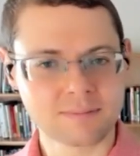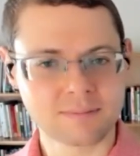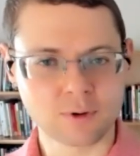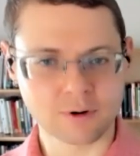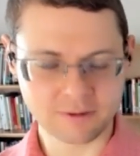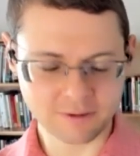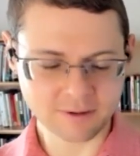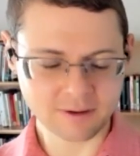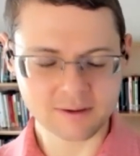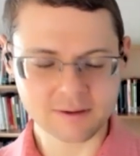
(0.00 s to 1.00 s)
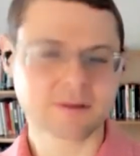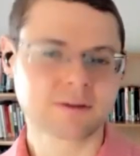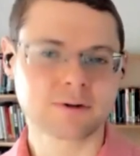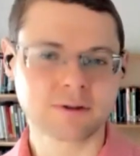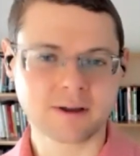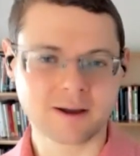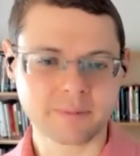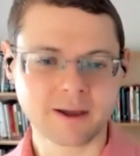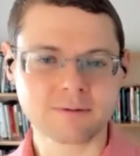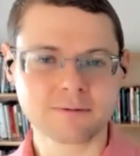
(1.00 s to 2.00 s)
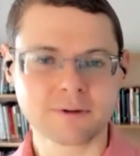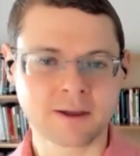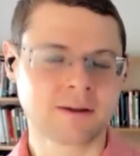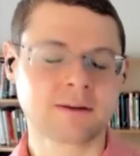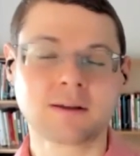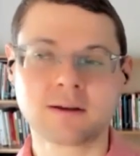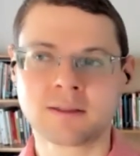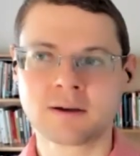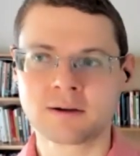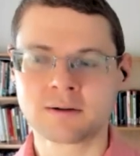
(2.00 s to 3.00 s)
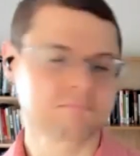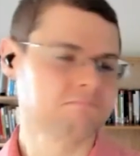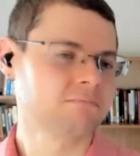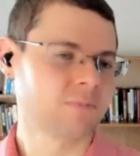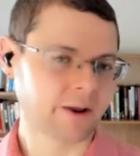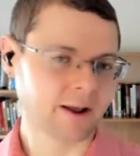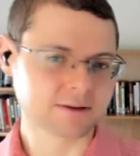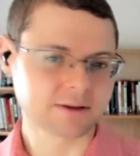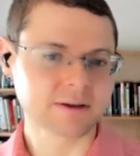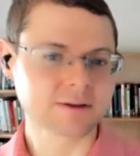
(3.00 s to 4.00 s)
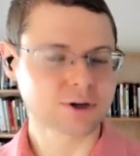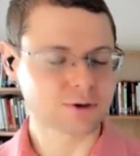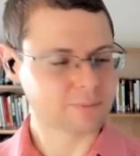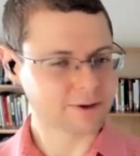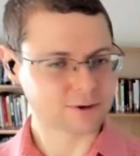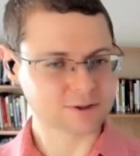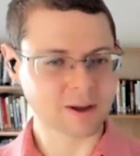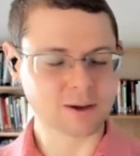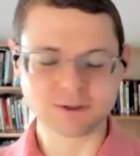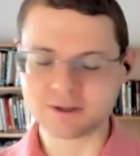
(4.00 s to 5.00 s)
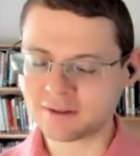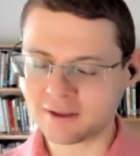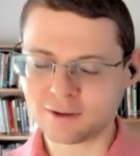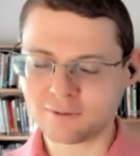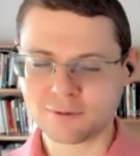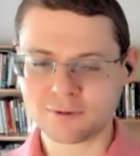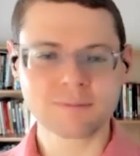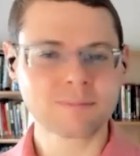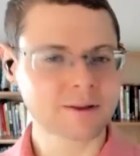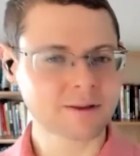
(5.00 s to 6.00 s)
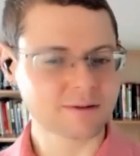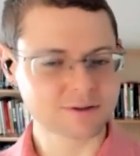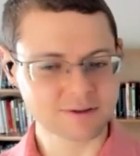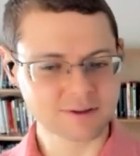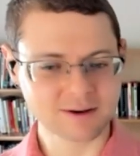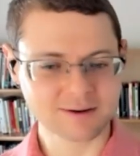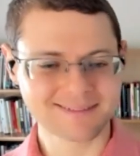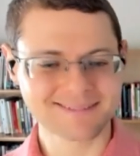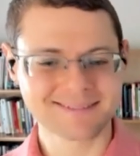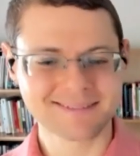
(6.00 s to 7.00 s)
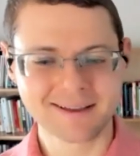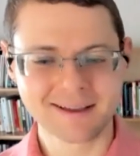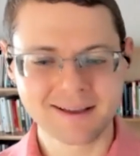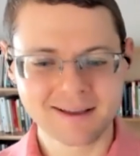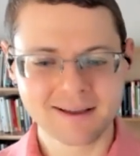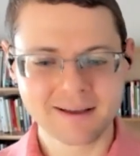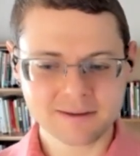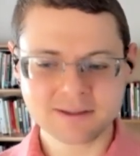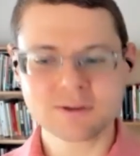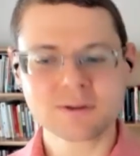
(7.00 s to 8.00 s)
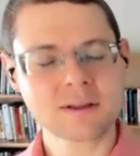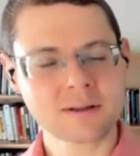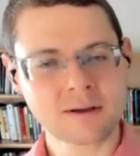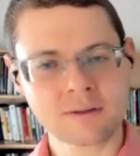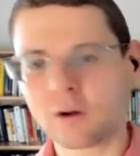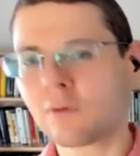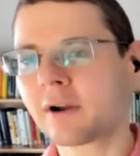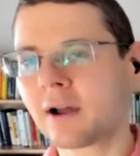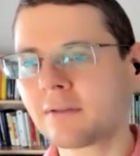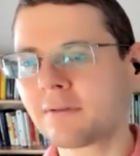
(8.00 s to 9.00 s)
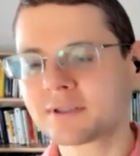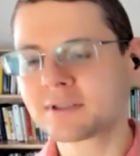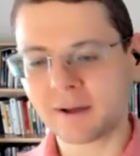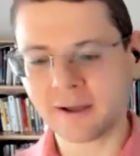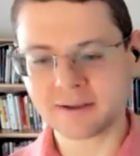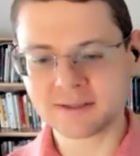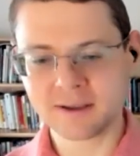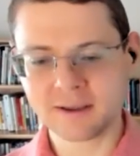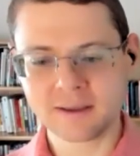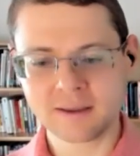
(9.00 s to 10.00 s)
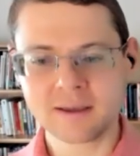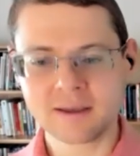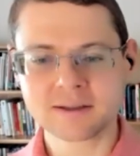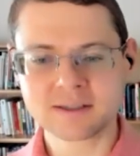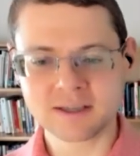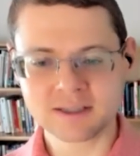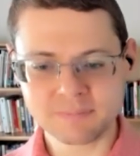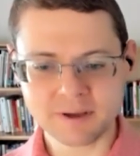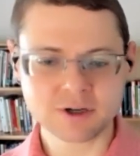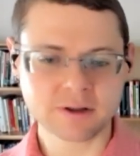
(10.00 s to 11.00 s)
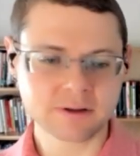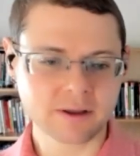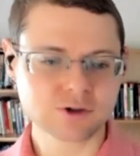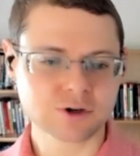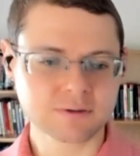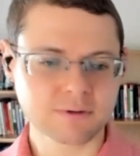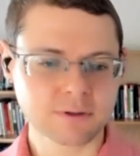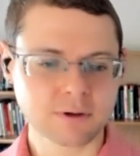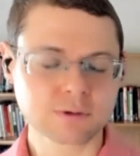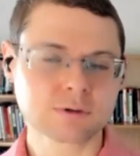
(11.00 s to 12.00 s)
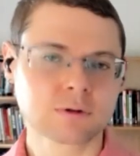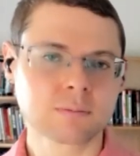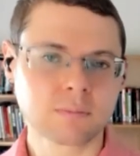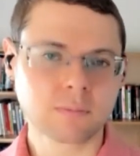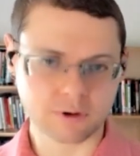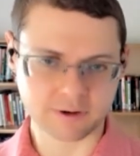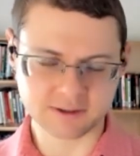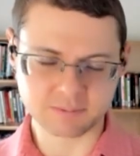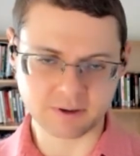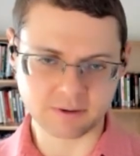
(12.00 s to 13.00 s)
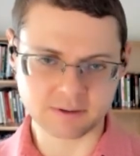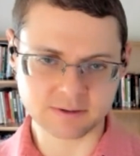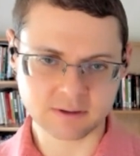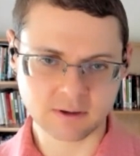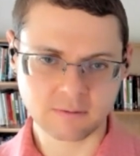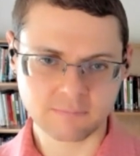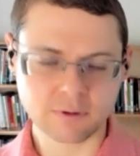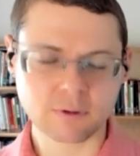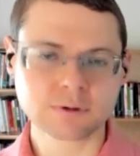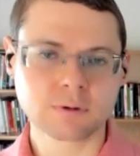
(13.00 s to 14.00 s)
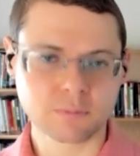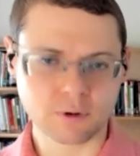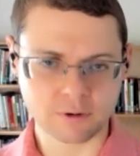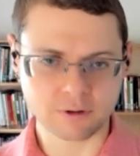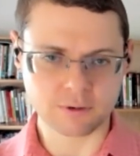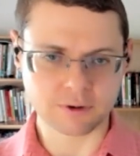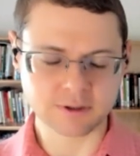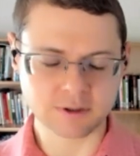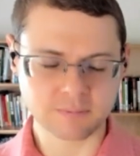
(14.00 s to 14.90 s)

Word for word: your thinking that you're in the top half and the reality as shown by your spouse. And thank you for acknowledging that. So the overconfidence bias is especially dangerous for those with more experience, for those with more authority.